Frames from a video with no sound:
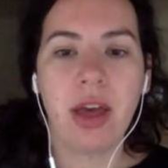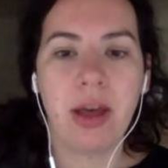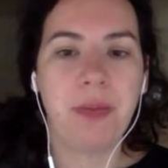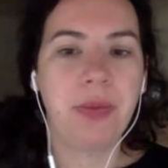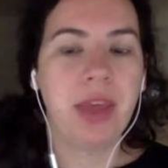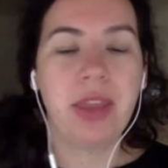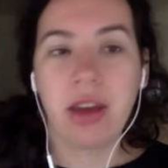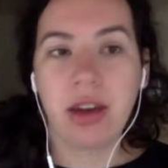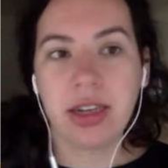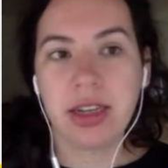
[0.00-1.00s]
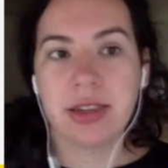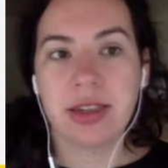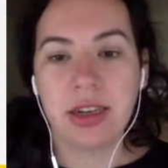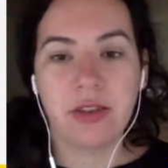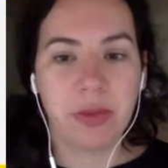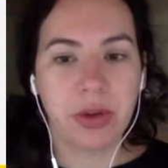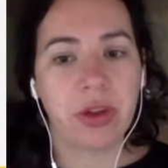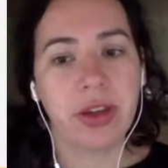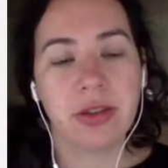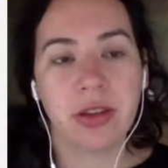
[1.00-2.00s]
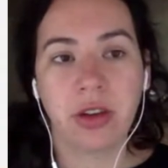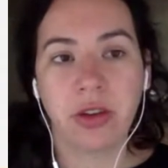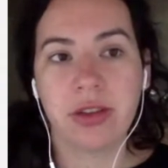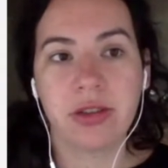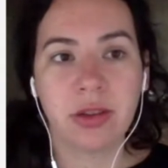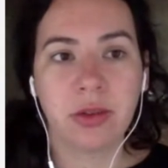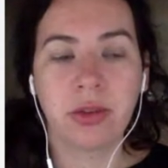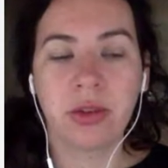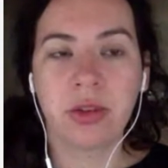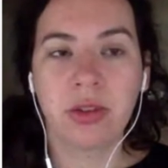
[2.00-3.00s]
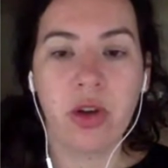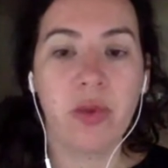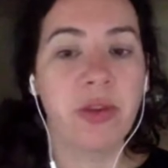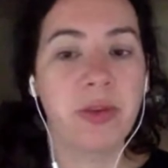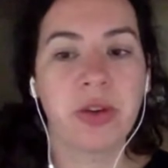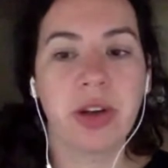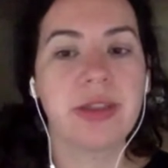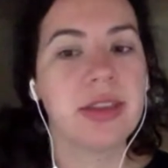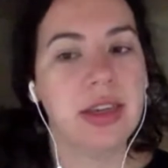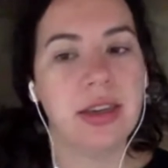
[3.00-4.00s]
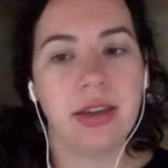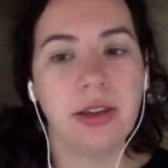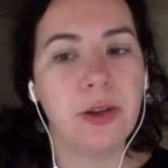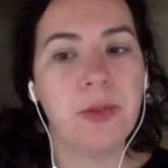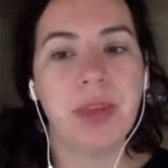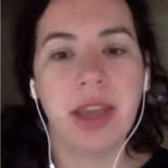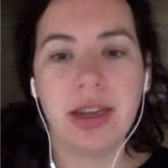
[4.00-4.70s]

And the audience attended from across the globe, from across the EU,